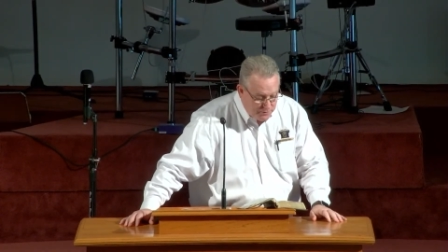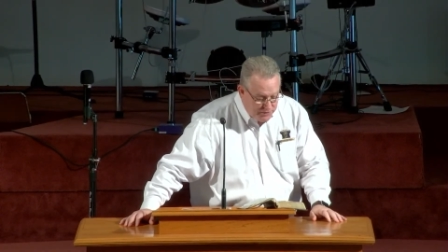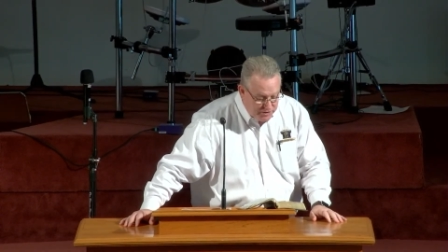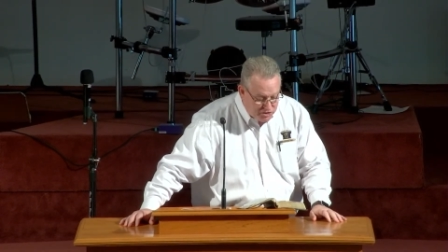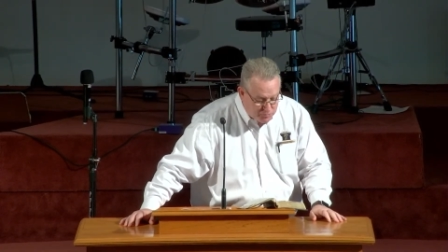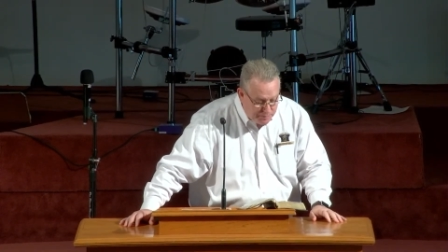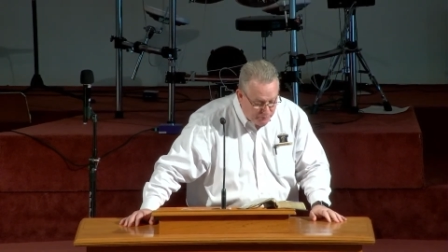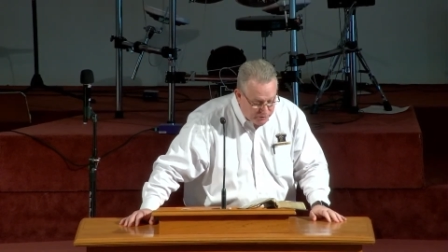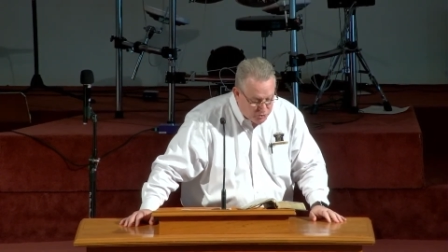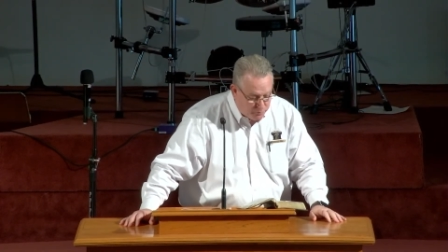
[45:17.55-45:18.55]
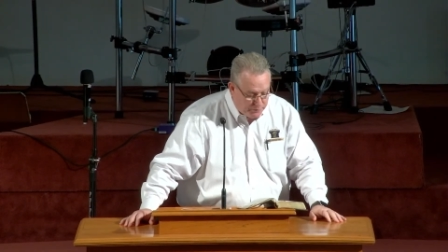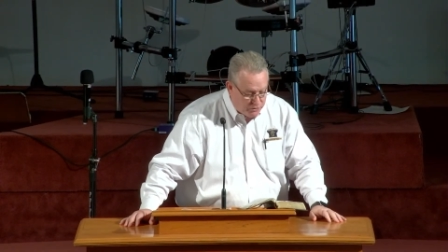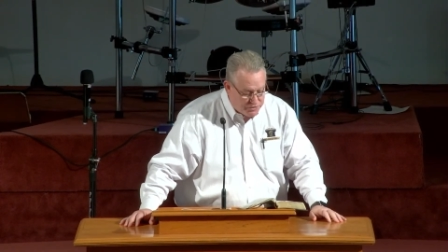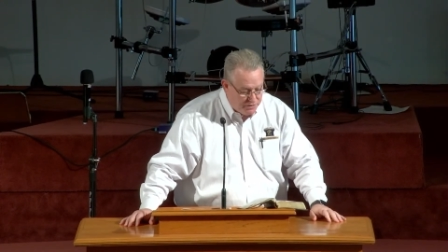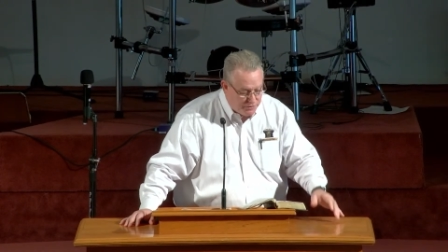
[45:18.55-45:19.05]
the spiritual
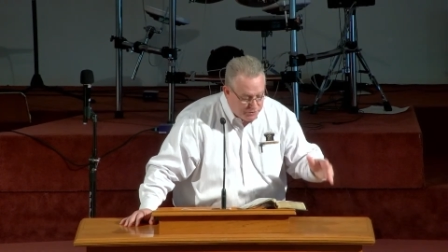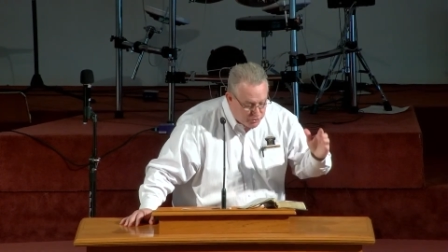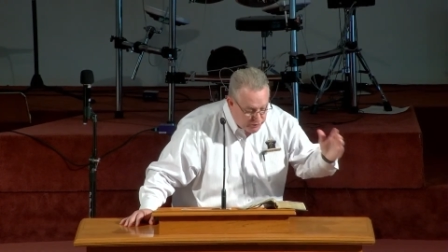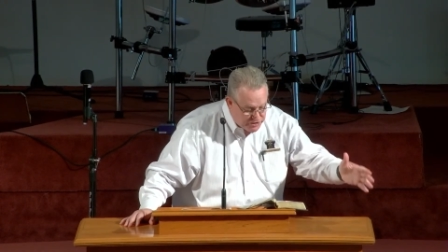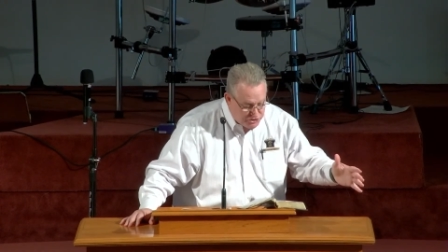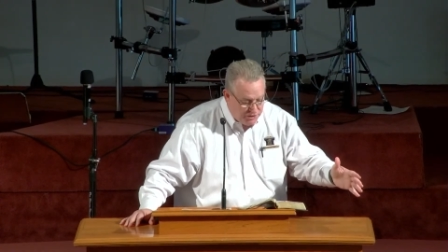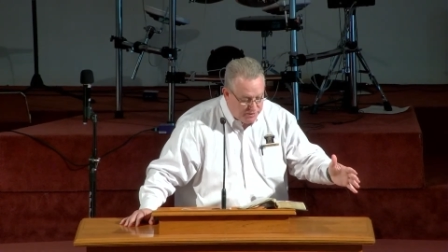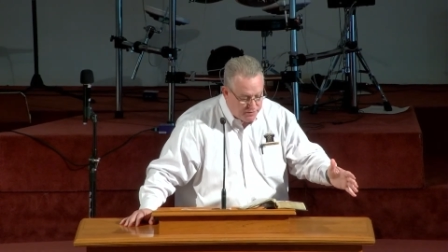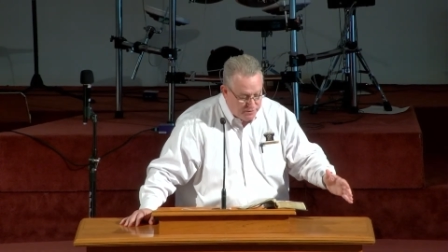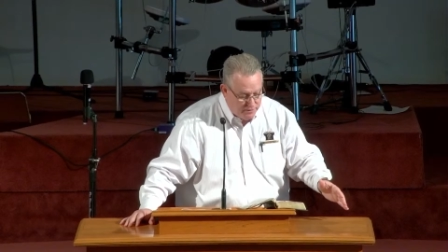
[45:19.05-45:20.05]
person, the Christian.